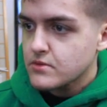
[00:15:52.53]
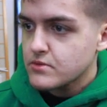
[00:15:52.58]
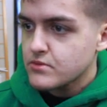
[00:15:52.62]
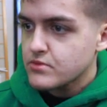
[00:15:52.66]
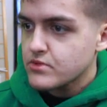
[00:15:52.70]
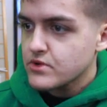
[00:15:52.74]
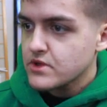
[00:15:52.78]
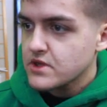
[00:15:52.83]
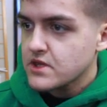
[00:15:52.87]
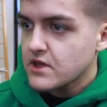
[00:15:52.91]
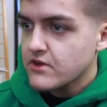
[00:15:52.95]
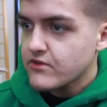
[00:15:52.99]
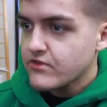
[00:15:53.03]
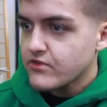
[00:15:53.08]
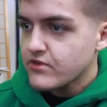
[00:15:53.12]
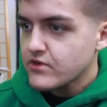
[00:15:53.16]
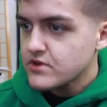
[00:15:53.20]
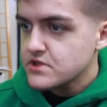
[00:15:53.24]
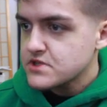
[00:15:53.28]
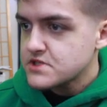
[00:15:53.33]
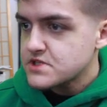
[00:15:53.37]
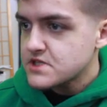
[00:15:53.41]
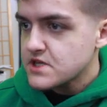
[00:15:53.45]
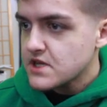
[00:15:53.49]
Bring that
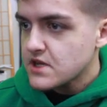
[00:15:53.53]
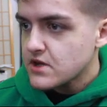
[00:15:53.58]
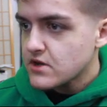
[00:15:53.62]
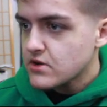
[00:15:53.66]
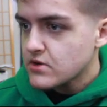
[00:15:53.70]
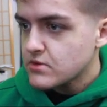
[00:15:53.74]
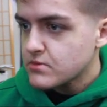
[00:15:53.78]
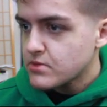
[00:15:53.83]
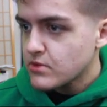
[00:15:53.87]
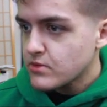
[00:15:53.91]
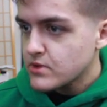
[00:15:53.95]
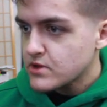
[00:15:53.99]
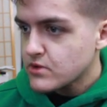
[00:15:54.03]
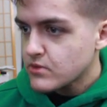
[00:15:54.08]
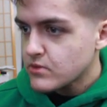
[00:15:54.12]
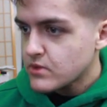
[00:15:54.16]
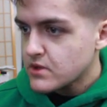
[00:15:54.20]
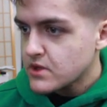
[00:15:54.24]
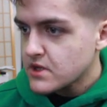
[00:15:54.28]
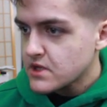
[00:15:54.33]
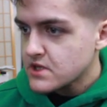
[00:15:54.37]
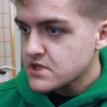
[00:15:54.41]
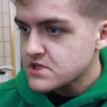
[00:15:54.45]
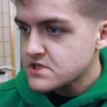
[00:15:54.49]
foot down, but we don't
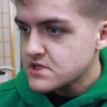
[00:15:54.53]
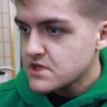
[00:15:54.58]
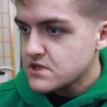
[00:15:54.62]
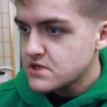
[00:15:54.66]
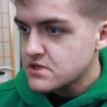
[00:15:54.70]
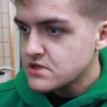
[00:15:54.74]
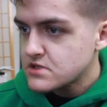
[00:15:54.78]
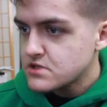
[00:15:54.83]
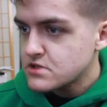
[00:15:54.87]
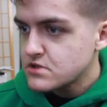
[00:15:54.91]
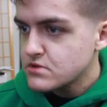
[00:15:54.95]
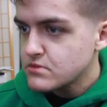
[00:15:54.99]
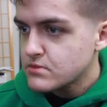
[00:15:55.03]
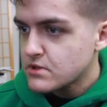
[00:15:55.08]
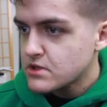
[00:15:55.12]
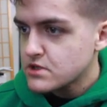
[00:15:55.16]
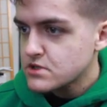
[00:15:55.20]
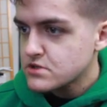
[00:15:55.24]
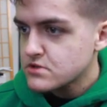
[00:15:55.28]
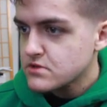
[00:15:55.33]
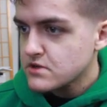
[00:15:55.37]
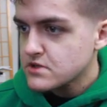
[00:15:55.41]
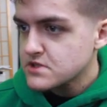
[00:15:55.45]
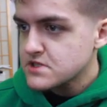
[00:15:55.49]
want to extend it too
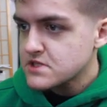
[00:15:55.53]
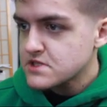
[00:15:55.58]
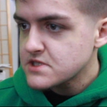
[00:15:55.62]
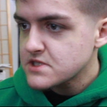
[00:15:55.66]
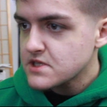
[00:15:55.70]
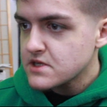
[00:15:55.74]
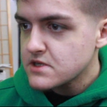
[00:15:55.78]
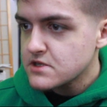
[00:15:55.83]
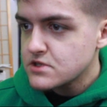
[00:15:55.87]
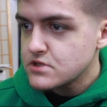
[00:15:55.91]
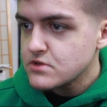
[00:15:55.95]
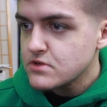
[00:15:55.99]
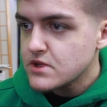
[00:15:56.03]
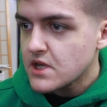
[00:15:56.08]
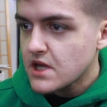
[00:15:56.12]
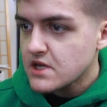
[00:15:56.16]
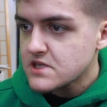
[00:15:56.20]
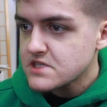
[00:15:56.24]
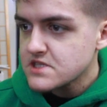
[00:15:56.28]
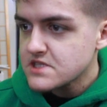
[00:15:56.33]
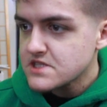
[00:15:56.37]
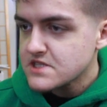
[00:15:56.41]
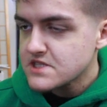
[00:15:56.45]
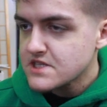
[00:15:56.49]
much or else it's going to do
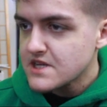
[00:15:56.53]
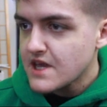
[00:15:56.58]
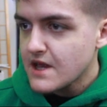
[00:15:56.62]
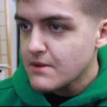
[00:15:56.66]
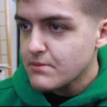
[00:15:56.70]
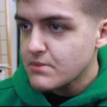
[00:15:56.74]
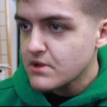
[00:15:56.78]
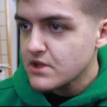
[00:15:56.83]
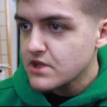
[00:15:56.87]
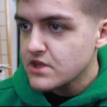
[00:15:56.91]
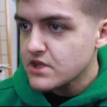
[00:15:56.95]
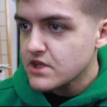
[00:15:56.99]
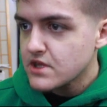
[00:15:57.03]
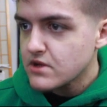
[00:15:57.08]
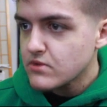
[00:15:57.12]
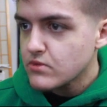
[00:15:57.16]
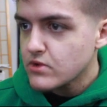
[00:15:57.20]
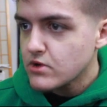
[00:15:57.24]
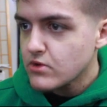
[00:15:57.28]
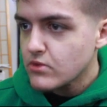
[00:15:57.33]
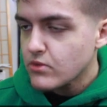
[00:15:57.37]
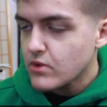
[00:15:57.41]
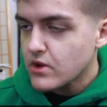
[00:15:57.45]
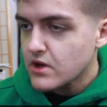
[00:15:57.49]
that snapping thing.
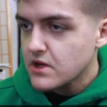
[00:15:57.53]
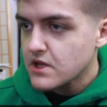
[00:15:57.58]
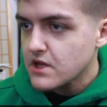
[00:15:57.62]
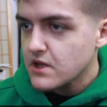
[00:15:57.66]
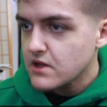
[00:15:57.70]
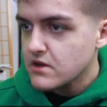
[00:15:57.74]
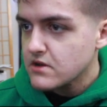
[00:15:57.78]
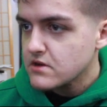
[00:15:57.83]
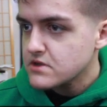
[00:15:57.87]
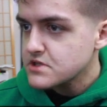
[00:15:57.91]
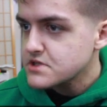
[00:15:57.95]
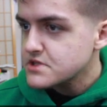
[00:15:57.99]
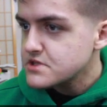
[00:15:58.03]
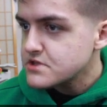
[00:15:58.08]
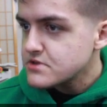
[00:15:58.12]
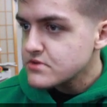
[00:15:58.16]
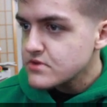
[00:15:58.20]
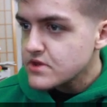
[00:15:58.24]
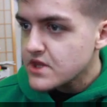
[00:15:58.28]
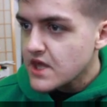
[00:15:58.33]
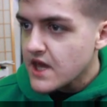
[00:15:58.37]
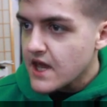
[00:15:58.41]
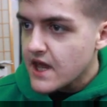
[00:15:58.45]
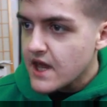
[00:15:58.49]
We don't want it to
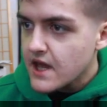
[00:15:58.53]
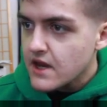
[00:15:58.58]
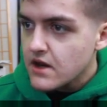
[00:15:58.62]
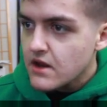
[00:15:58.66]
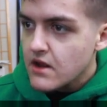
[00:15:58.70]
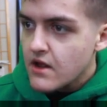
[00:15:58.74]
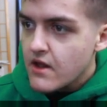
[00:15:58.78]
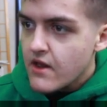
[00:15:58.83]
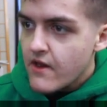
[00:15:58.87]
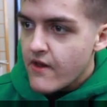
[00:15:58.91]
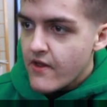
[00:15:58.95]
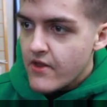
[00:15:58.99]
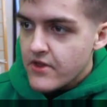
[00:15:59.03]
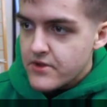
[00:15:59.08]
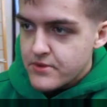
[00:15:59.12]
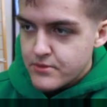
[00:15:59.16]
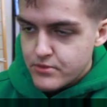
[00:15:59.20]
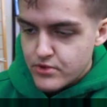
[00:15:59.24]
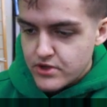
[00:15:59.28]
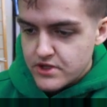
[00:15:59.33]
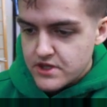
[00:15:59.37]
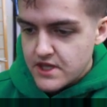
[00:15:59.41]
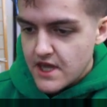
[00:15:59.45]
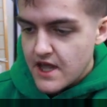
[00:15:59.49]
do that.
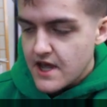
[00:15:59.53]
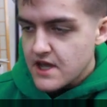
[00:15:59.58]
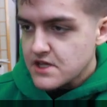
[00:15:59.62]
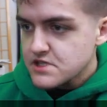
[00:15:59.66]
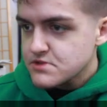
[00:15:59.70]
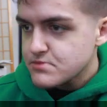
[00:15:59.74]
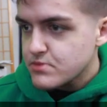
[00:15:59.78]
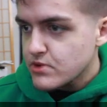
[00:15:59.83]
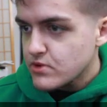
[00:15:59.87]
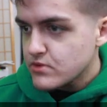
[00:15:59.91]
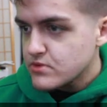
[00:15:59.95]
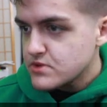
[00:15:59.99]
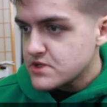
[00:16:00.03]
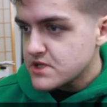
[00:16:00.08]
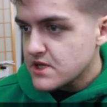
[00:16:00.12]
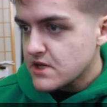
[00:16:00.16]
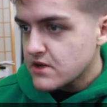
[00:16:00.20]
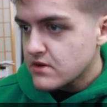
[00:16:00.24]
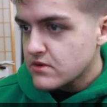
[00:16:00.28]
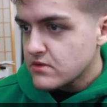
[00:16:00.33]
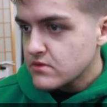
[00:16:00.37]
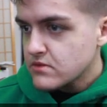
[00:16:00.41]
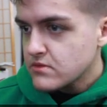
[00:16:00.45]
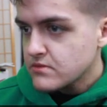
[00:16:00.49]
Bring the ass bone
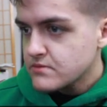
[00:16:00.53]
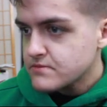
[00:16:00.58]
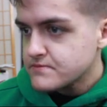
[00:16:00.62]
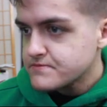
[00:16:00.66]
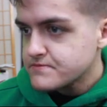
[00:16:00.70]
down